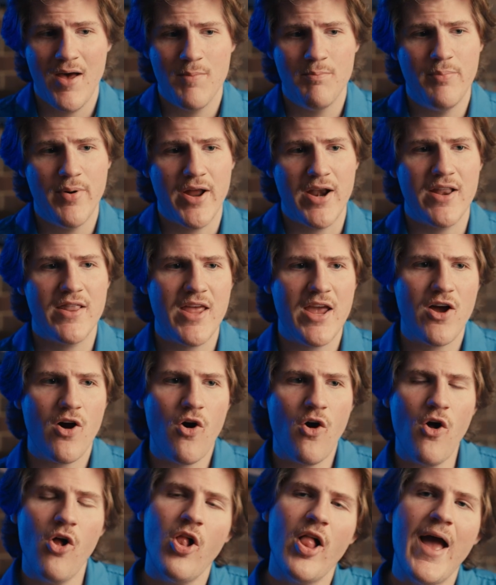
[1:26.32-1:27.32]
but they
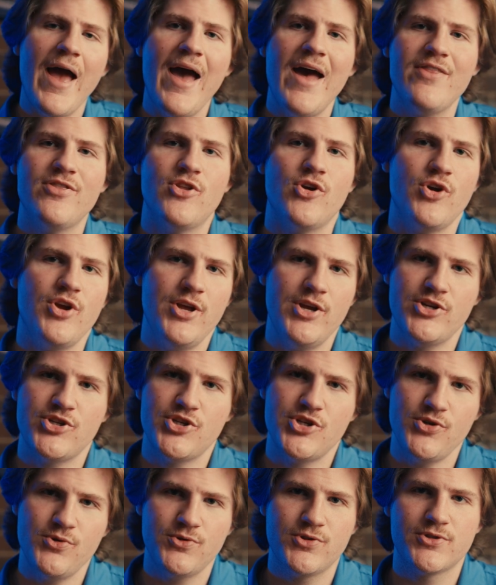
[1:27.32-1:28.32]
all had their
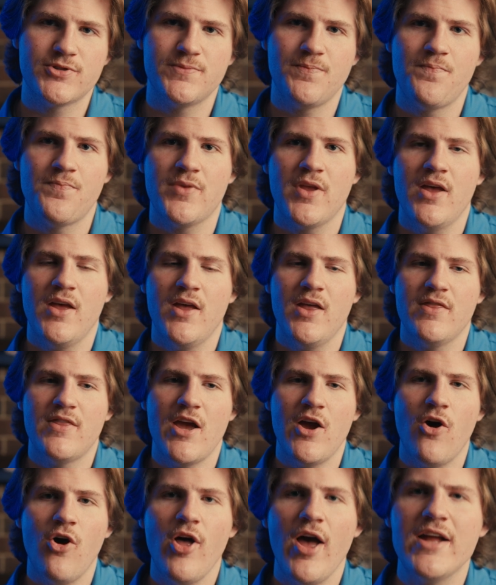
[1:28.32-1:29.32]
issues.
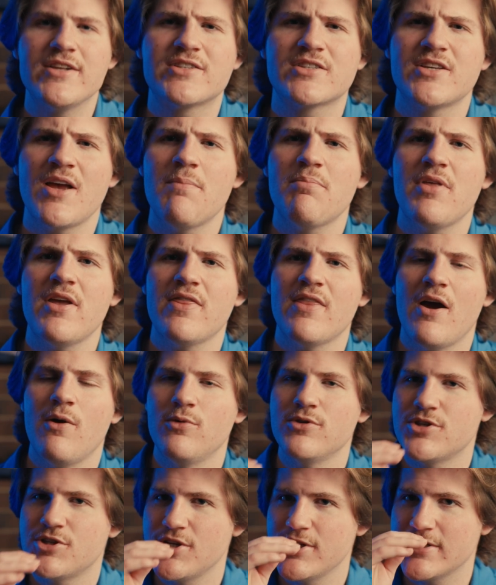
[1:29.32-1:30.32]
They all had something that
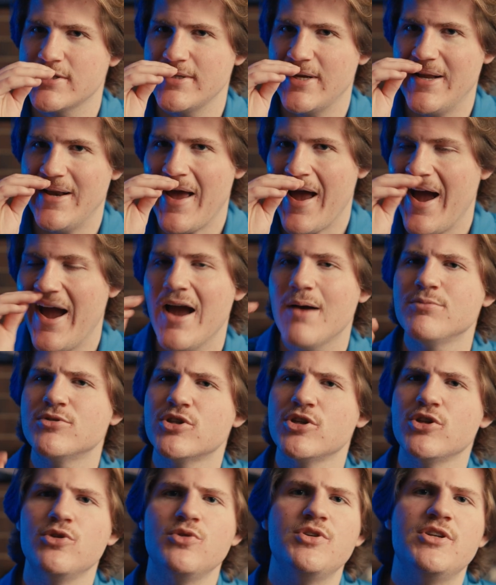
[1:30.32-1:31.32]
was just an
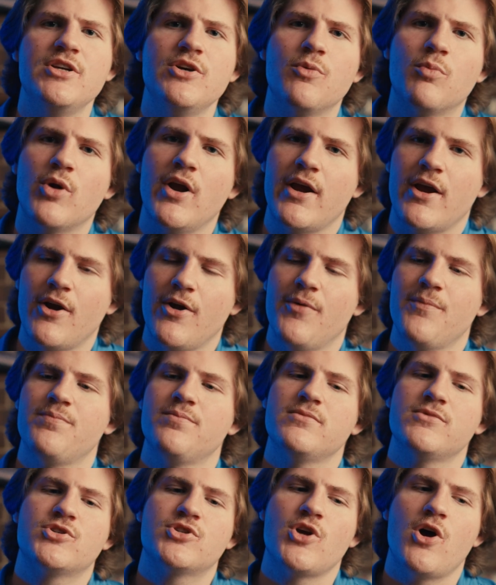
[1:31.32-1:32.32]
absolute deal breaker.
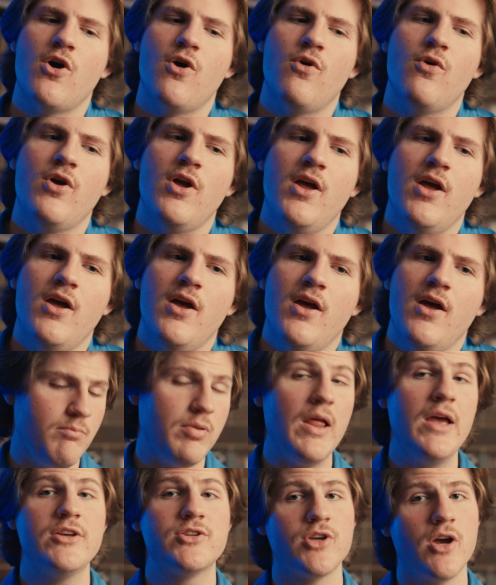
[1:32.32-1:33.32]
So
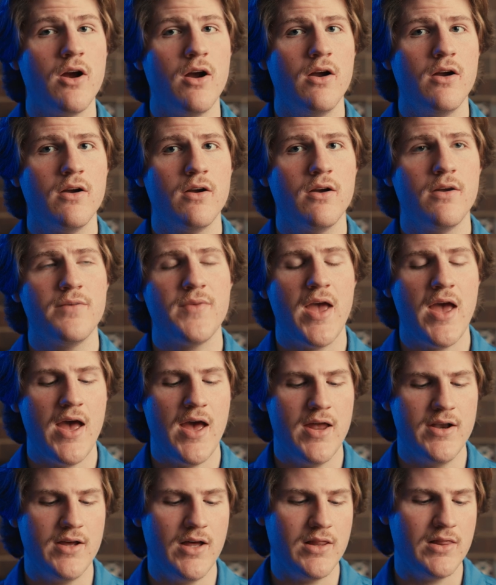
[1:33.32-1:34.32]
BLAZAR
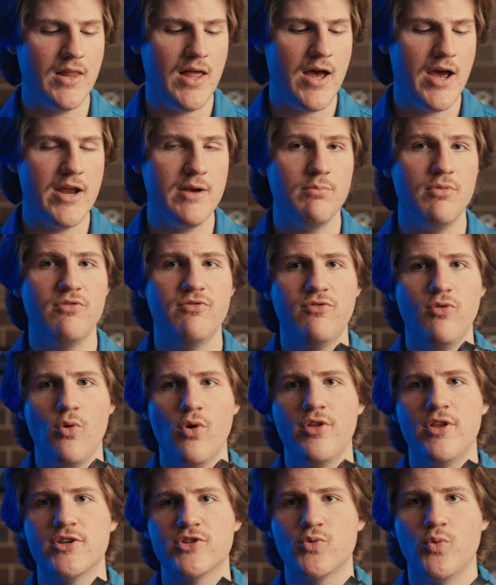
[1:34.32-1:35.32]
had a line
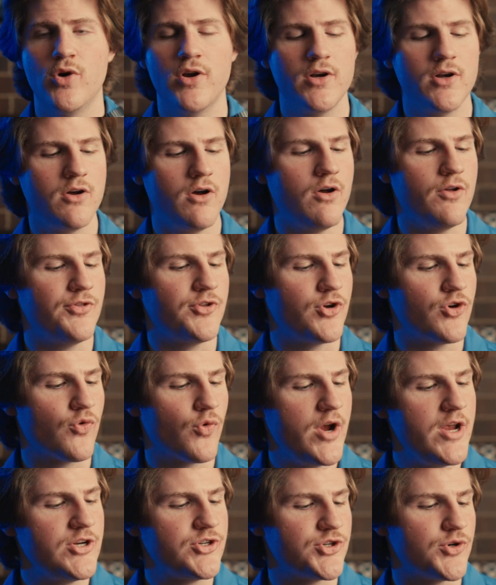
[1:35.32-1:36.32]
before this one called the
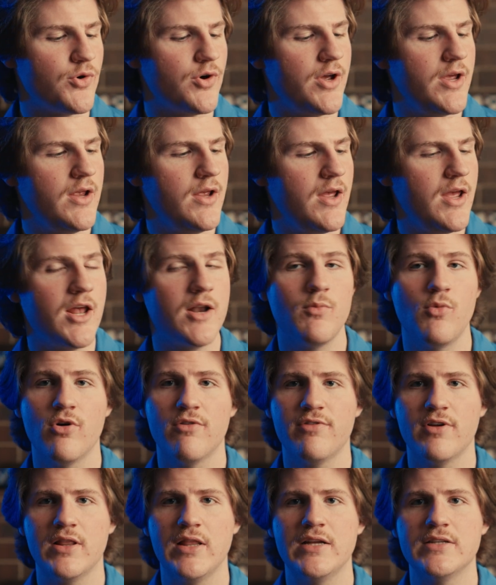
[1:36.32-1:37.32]
Great Joy
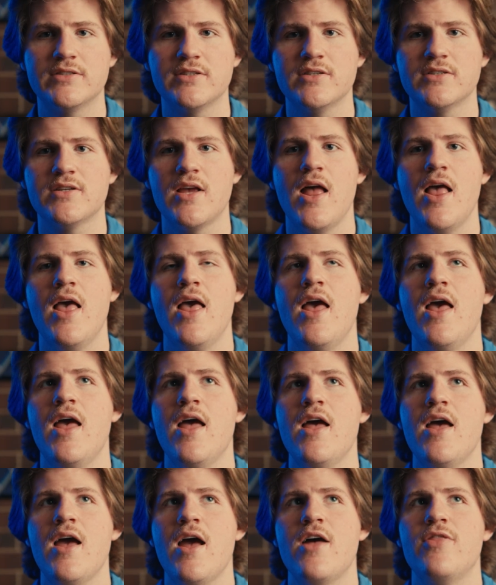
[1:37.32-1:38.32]
anamorphic lenses,
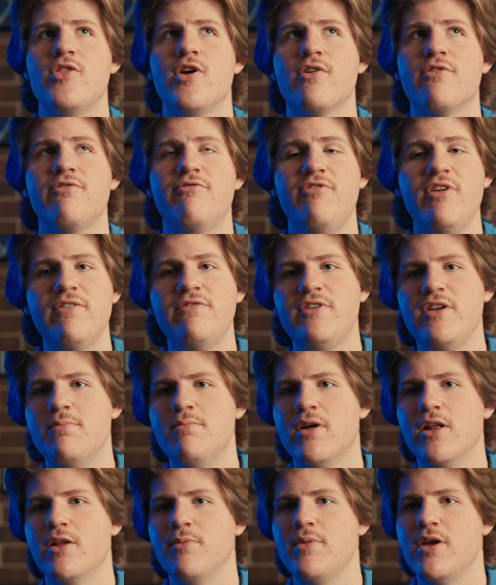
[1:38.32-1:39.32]
and their
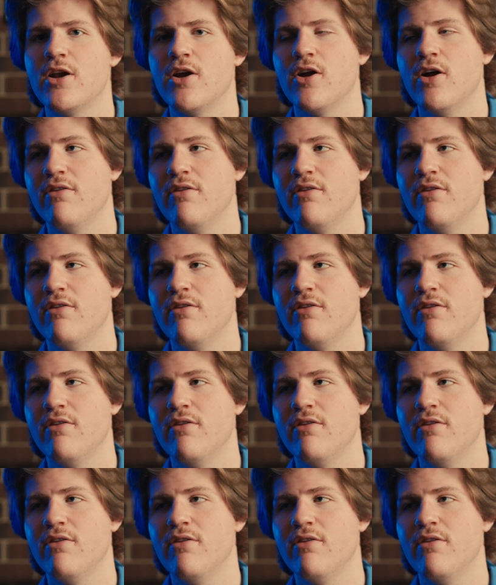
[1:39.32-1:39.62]
50mm